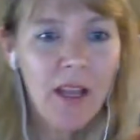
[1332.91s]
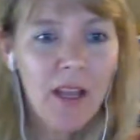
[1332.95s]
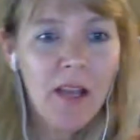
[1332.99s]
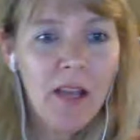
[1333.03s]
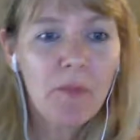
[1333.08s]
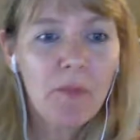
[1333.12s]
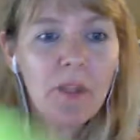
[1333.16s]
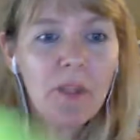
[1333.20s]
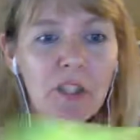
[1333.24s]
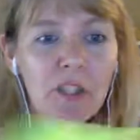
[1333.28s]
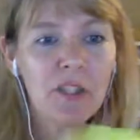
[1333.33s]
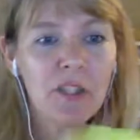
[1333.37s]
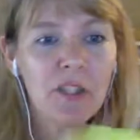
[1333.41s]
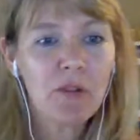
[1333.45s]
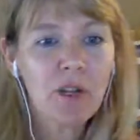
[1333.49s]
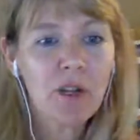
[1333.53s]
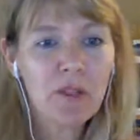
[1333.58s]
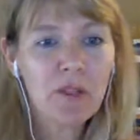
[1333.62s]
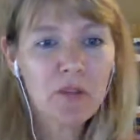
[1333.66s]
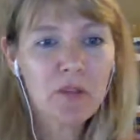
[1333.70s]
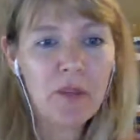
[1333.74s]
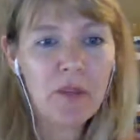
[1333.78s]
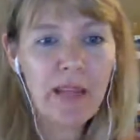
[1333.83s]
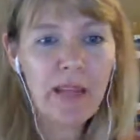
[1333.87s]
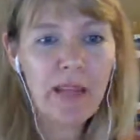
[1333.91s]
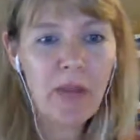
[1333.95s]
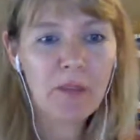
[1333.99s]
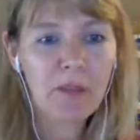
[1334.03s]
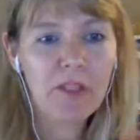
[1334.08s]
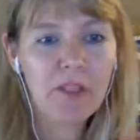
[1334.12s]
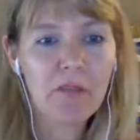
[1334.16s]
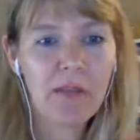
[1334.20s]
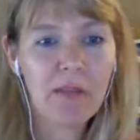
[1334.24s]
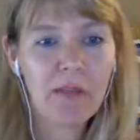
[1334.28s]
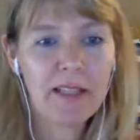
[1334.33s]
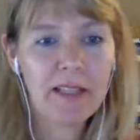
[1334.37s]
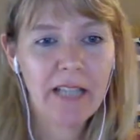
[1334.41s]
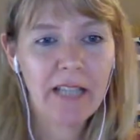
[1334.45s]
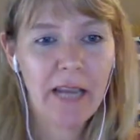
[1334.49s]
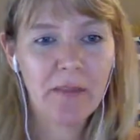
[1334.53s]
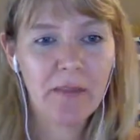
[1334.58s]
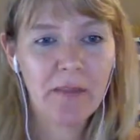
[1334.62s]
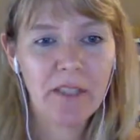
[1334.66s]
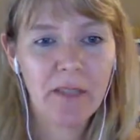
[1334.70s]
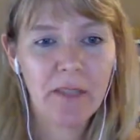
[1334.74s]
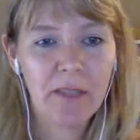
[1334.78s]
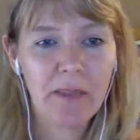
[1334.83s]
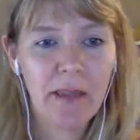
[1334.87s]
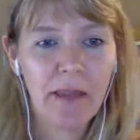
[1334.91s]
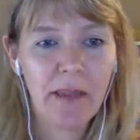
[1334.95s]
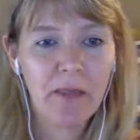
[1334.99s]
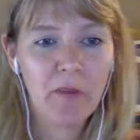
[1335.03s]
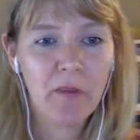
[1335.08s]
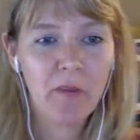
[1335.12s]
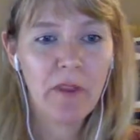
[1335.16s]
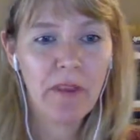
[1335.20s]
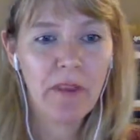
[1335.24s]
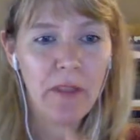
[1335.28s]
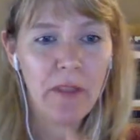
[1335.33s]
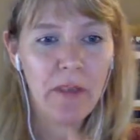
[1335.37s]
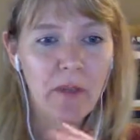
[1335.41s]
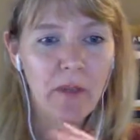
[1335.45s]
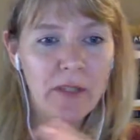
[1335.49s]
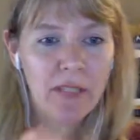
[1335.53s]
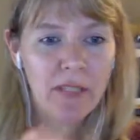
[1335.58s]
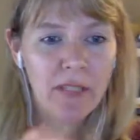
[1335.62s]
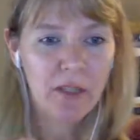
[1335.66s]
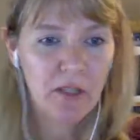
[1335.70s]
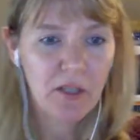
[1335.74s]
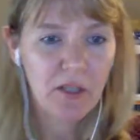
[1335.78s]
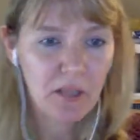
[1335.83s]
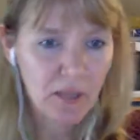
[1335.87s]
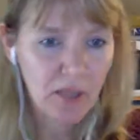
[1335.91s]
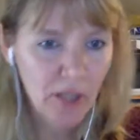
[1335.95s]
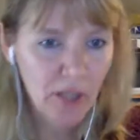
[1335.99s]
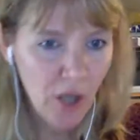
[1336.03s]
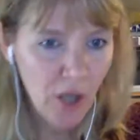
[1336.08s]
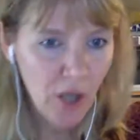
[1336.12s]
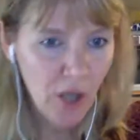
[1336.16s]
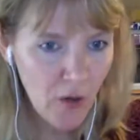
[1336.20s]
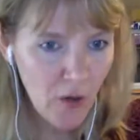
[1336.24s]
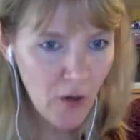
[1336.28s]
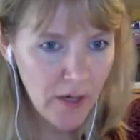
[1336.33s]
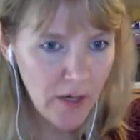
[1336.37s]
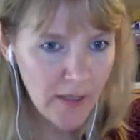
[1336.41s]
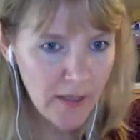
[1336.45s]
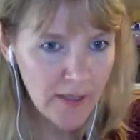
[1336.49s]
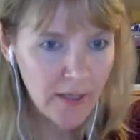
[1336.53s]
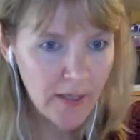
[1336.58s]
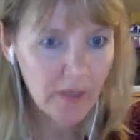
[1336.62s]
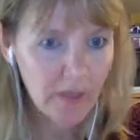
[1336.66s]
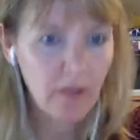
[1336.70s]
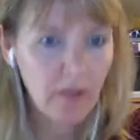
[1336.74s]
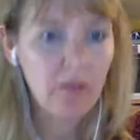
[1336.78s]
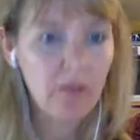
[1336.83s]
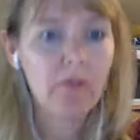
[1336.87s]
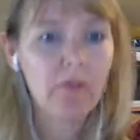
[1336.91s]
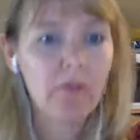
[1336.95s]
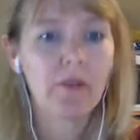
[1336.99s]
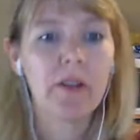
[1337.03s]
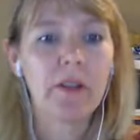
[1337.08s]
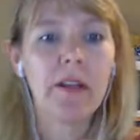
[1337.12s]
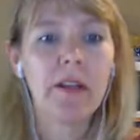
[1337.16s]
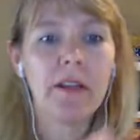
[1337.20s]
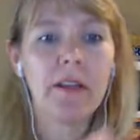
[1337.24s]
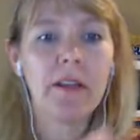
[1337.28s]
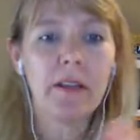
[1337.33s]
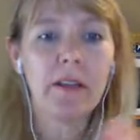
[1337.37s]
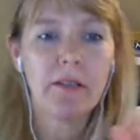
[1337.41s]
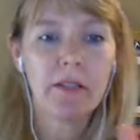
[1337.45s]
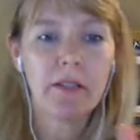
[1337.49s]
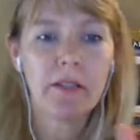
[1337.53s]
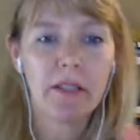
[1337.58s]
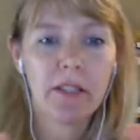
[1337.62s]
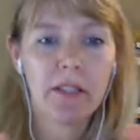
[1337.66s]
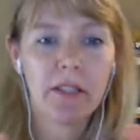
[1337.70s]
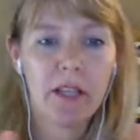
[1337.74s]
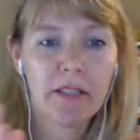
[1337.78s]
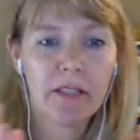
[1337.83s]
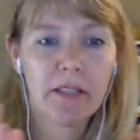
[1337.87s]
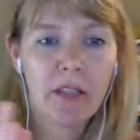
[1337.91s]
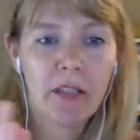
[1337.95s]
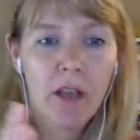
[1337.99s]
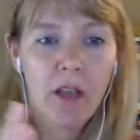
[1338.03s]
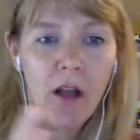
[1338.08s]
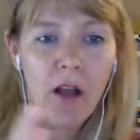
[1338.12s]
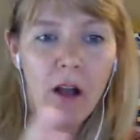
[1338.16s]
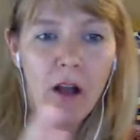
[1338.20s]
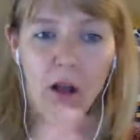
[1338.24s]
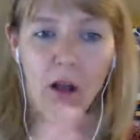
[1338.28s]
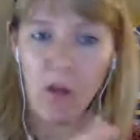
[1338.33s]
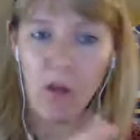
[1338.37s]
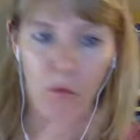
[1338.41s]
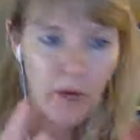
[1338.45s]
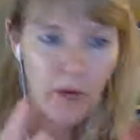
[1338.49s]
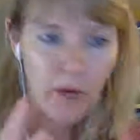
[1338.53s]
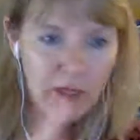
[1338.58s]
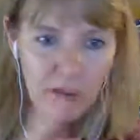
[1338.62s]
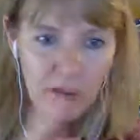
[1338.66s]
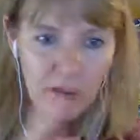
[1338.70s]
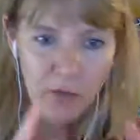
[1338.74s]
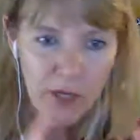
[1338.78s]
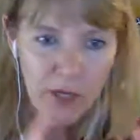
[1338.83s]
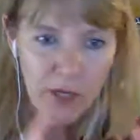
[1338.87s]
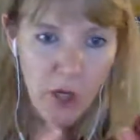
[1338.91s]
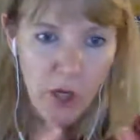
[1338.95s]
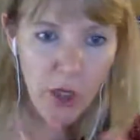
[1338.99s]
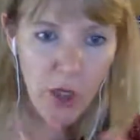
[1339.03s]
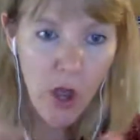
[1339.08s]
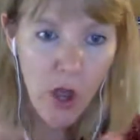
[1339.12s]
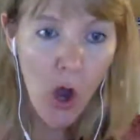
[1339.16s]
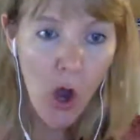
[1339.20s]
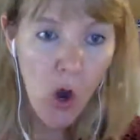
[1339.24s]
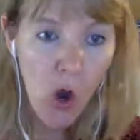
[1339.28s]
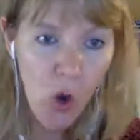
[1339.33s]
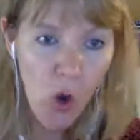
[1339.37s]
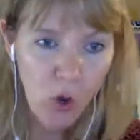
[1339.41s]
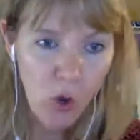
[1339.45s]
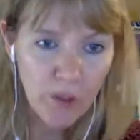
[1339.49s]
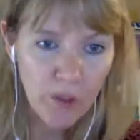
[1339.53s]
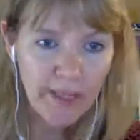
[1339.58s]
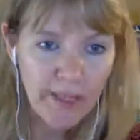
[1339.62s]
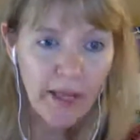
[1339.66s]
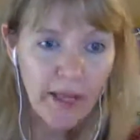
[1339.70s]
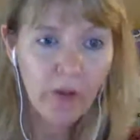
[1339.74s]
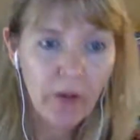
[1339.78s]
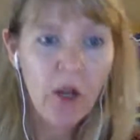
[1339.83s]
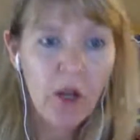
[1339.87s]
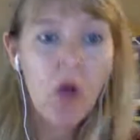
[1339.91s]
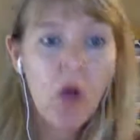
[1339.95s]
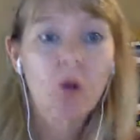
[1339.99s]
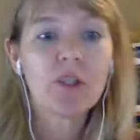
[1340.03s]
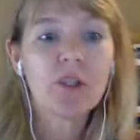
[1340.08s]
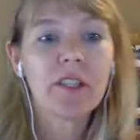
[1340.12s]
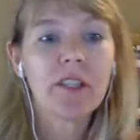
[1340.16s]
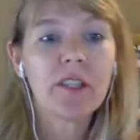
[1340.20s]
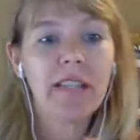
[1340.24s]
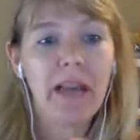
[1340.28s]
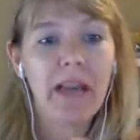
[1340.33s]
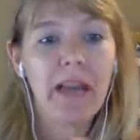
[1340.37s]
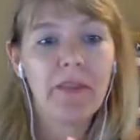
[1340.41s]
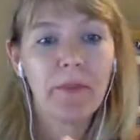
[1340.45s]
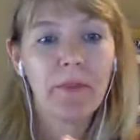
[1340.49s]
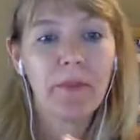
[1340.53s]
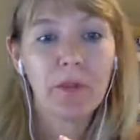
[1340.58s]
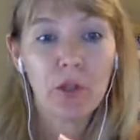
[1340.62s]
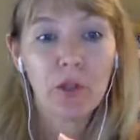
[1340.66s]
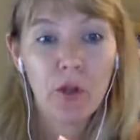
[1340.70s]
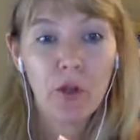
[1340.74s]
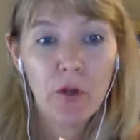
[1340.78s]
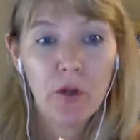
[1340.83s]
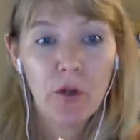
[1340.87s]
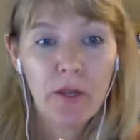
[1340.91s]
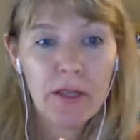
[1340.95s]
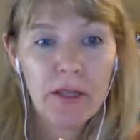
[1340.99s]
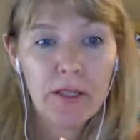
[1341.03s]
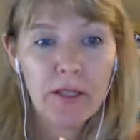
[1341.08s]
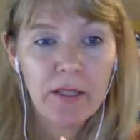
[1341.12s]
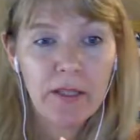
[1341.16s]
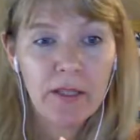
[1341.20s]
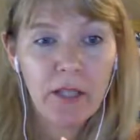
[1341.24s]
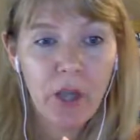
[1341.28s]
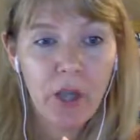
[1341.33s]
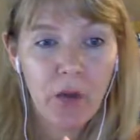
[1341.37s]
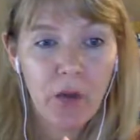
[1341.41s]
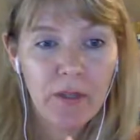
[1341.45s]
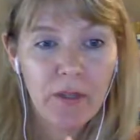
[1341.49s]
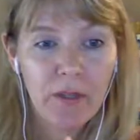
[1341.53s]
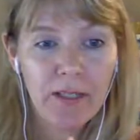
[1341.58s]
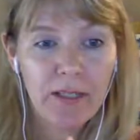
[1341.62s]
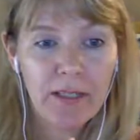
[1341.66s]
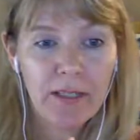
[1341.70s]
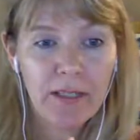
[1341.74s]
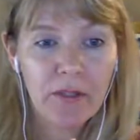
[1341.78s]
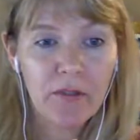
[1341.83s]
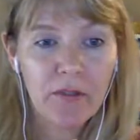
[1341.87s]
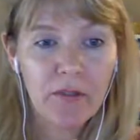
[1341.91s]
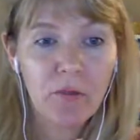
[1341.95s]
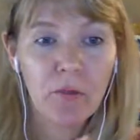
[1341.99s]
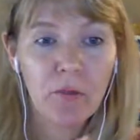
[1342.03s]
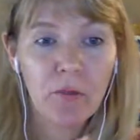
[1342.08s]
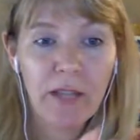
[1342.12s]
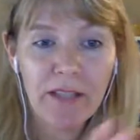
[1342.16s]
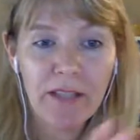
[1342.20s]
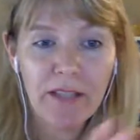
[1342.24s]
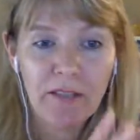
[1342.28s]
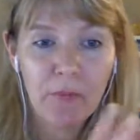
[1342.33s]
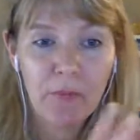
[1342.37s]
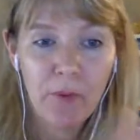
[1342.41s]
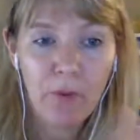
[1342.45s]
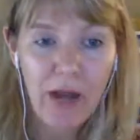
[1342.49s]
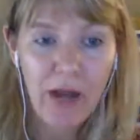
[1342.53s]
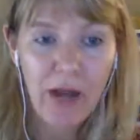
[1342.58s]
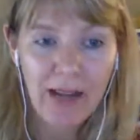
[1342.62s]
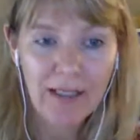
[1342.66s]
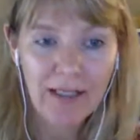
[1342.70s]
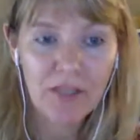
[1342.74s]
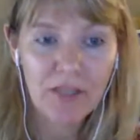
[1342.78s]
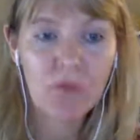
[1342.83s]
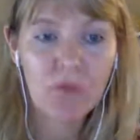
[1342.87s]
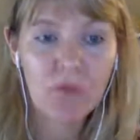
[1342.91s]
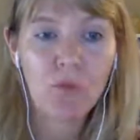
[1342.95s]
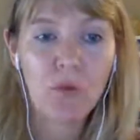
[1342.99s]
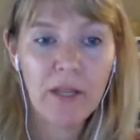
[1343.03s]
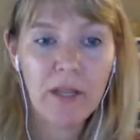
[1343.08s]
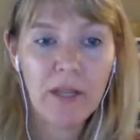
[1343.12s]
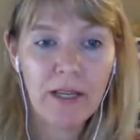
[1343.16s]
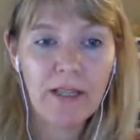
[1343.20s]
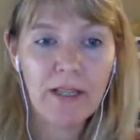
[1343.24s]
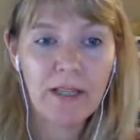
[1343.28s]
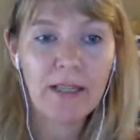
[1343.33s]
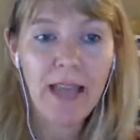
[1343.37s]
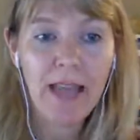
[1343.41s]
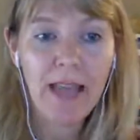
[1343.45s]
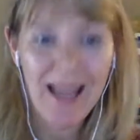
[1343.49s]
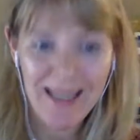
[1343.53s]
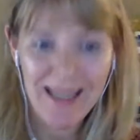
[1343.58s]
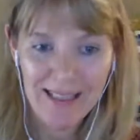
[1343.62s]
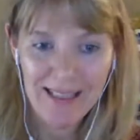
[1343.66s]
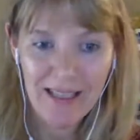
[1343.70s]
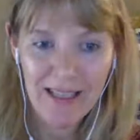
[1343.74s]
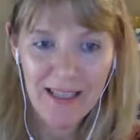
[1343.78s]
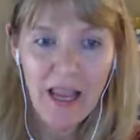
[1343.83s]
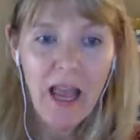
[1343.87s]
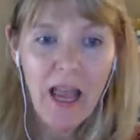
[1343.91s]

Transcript: But she struggles with how much of my time to spend with them on teaching the decoding skill, for, eh, eh, such as all the ways to read the O sound, or just have them learn these decoding skills through lots of practice reading text.